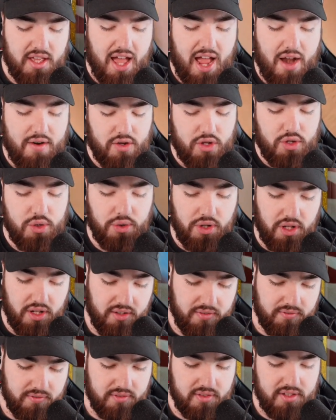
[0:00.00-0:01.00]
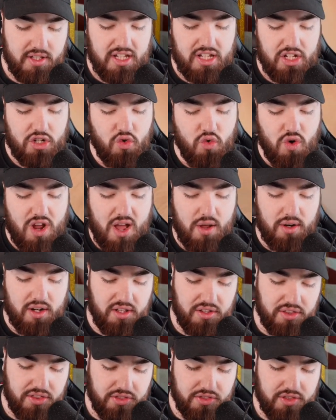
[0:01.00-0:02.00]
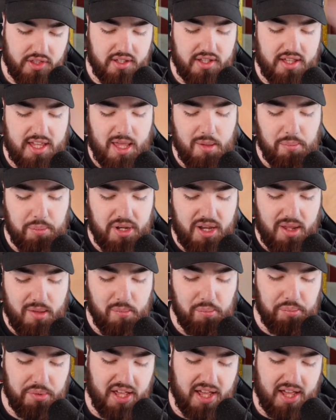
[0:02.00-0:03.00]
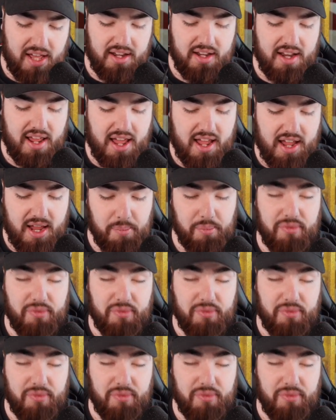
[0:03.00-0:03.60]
Aracuda, Growlithe, Impidimp, and a